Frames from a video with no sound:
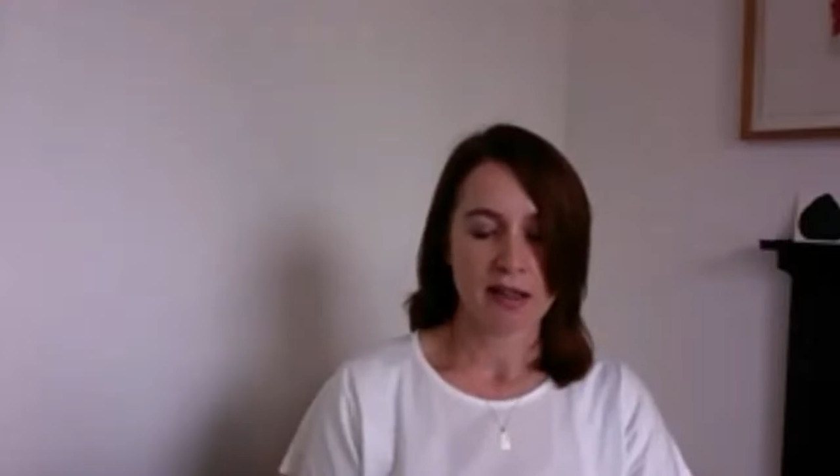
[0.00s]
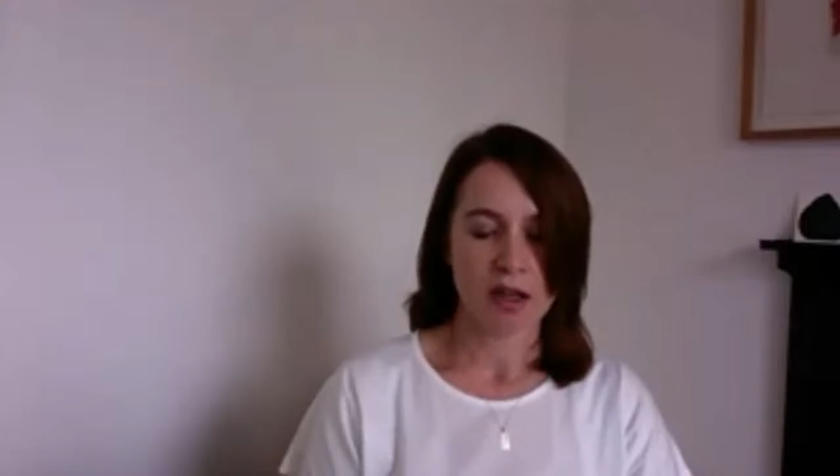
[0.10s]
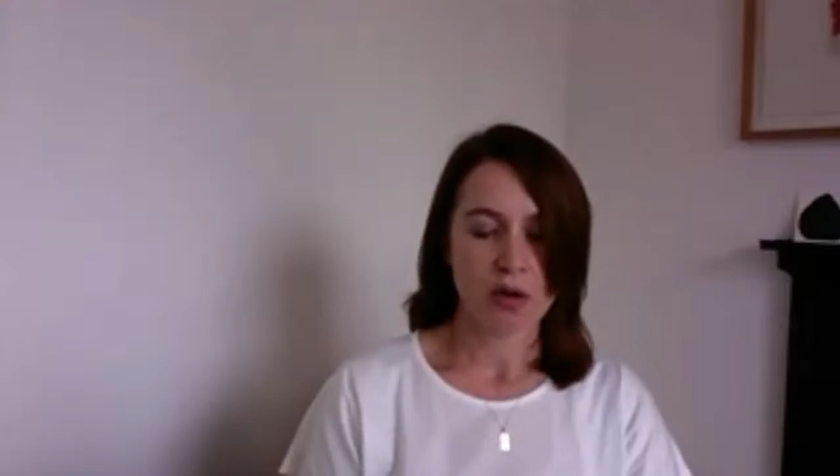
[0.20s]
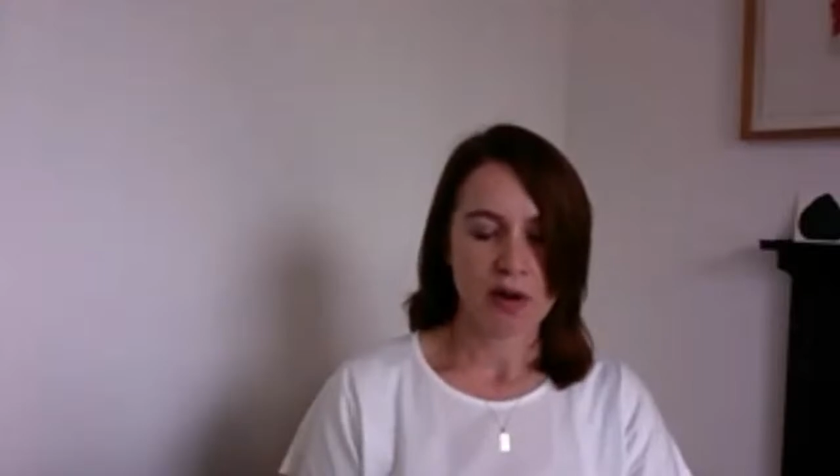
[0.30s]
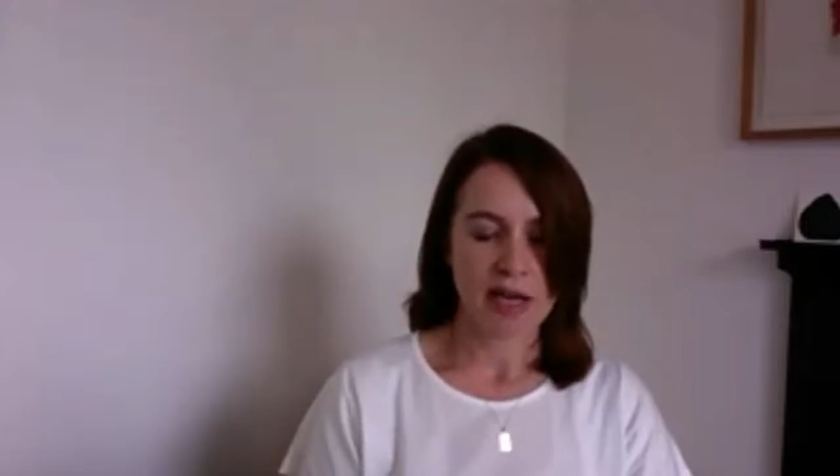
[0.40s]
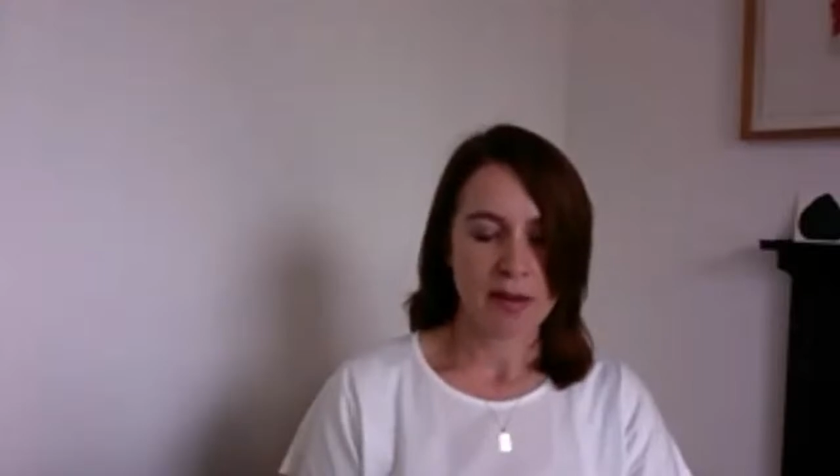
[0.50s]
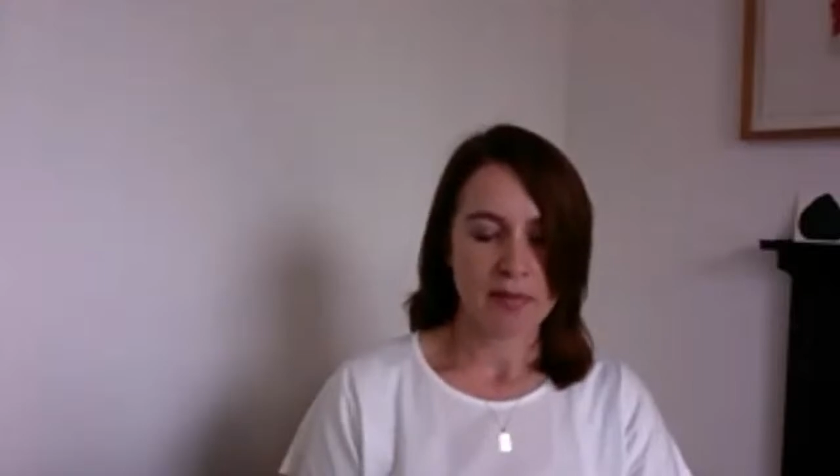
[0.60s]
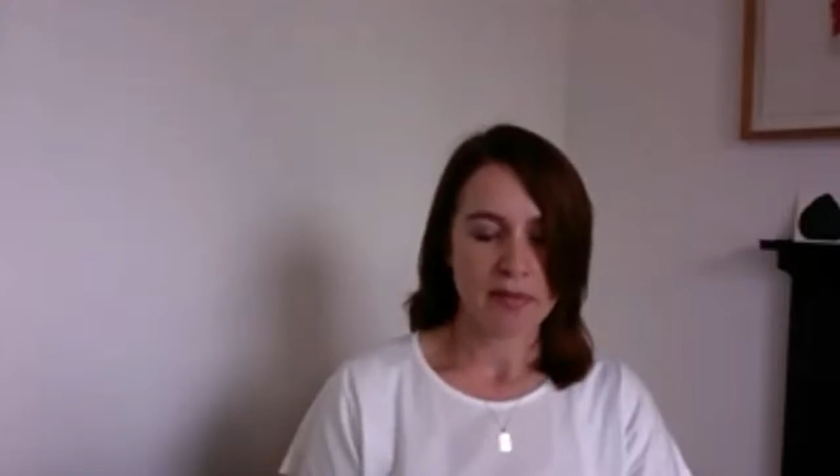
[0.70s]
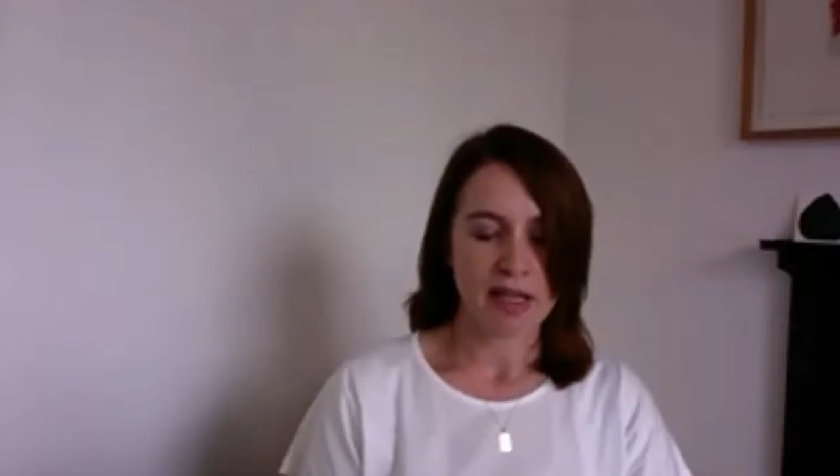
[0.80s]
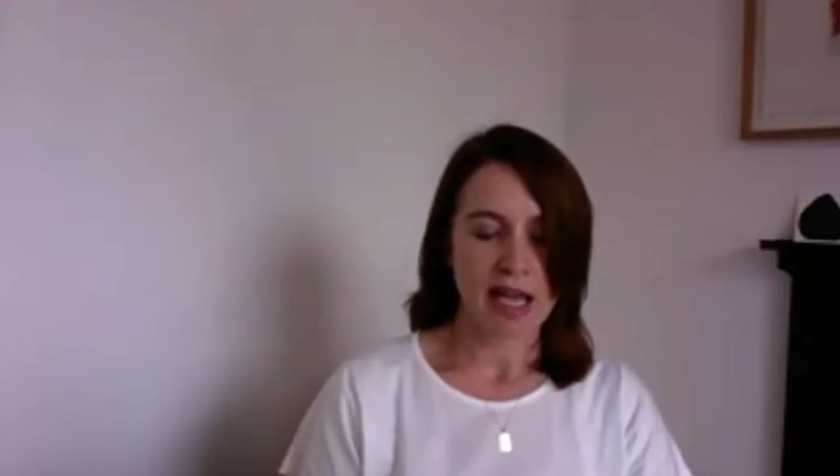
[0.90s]

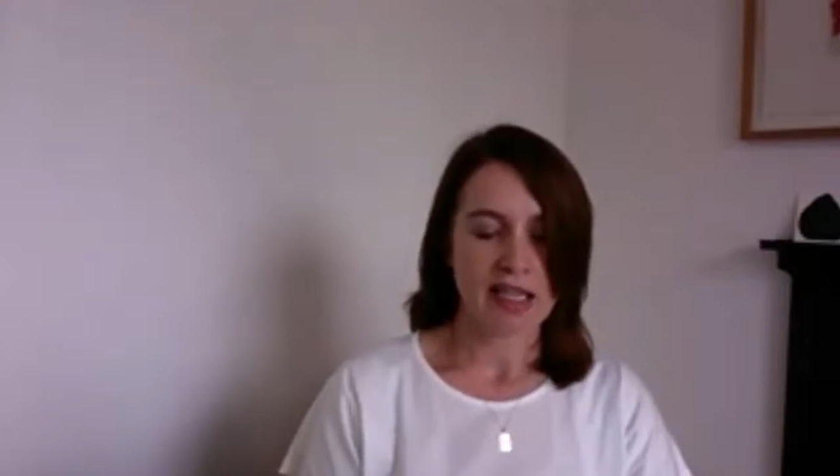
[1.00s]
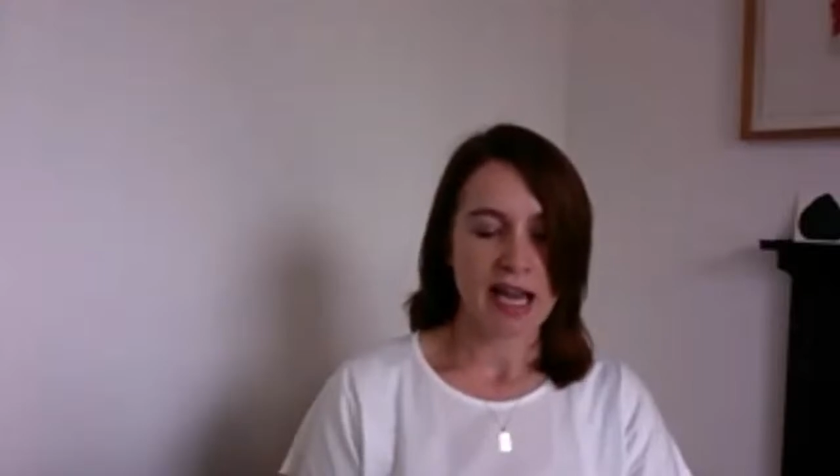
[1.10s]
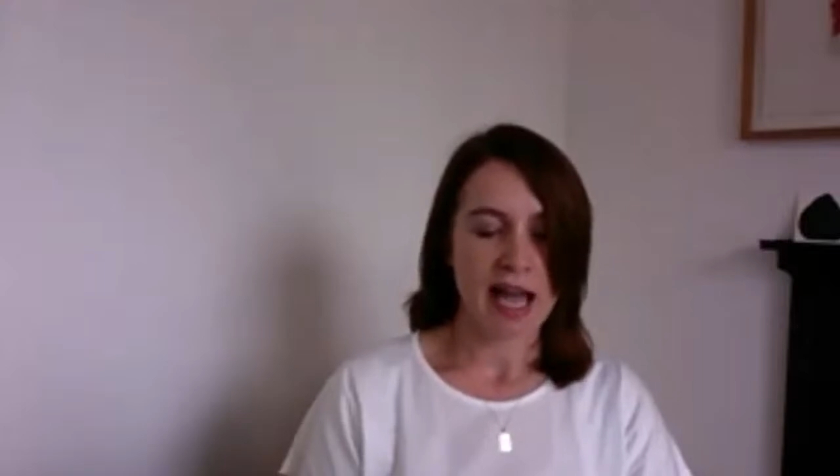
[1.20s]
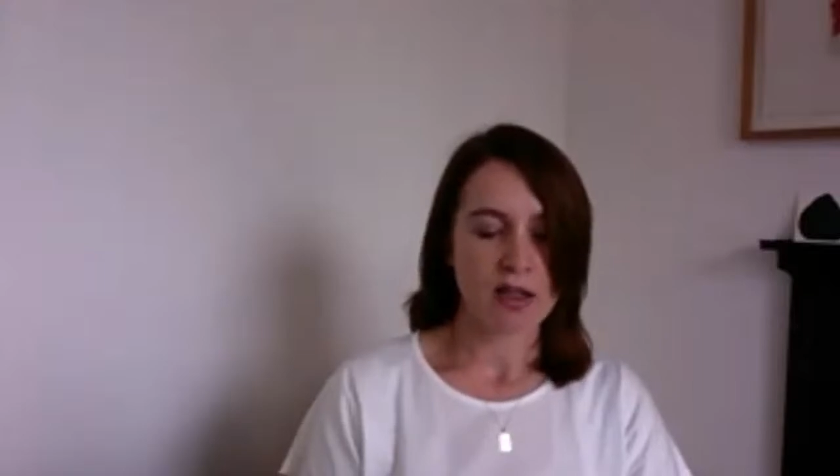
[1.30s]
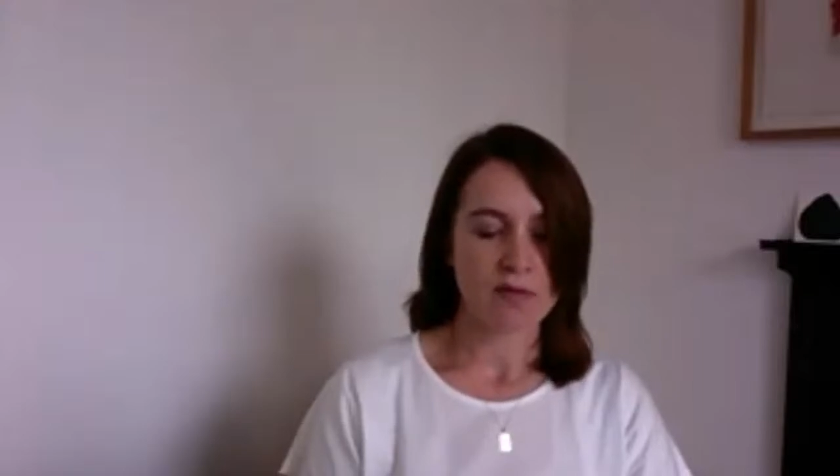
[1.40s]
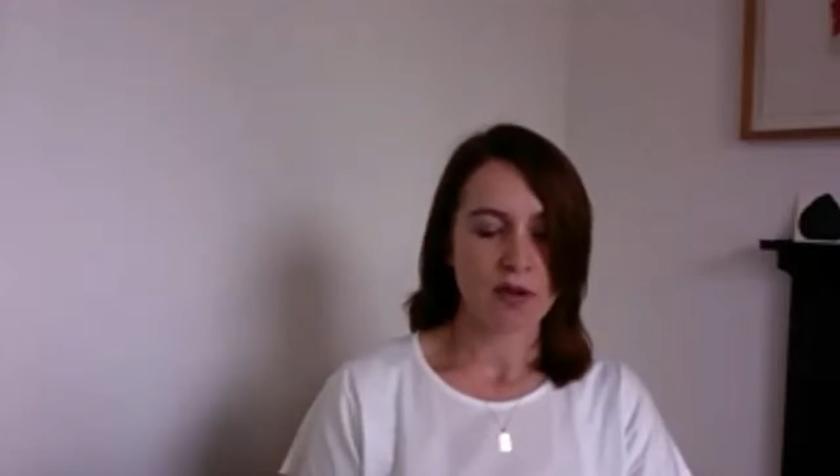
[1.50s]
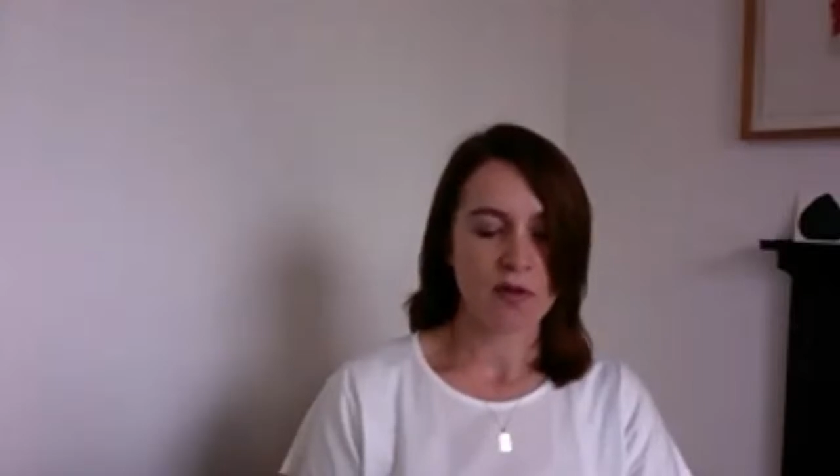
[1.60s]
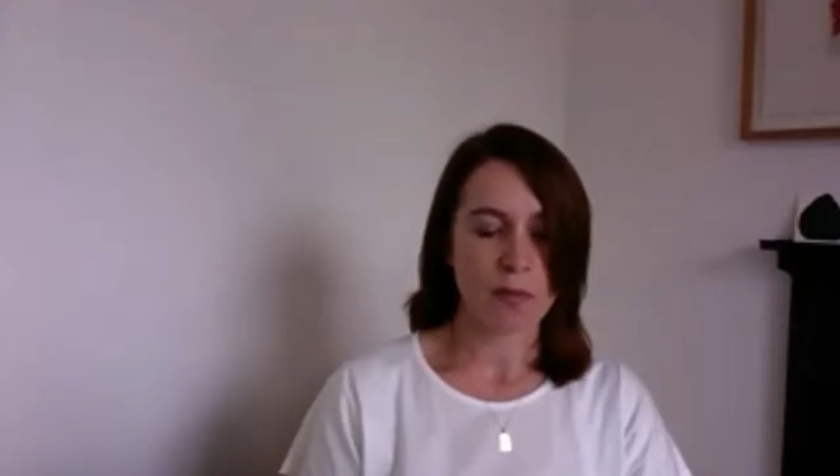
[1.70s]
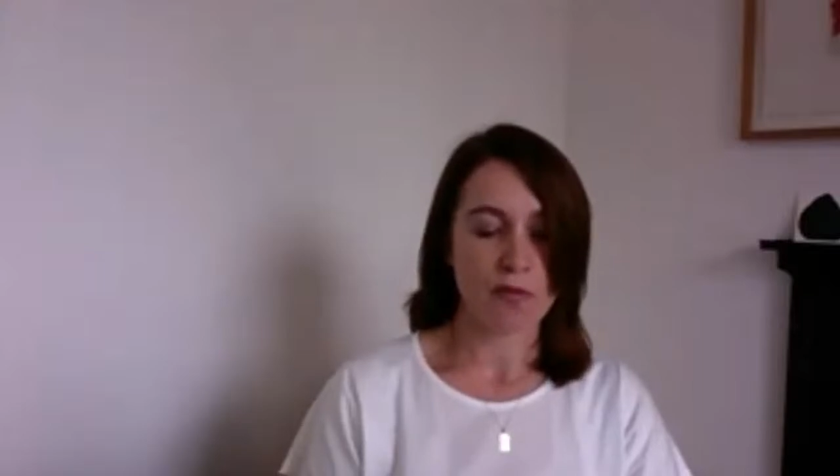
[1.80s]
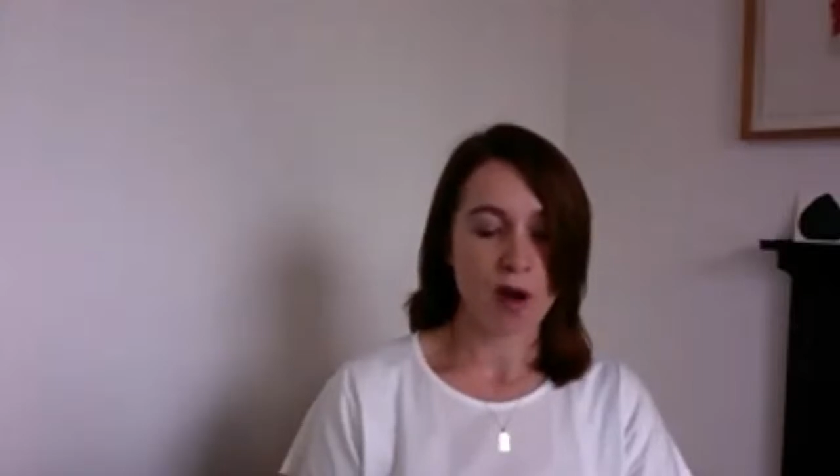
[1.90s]
Cream and a handful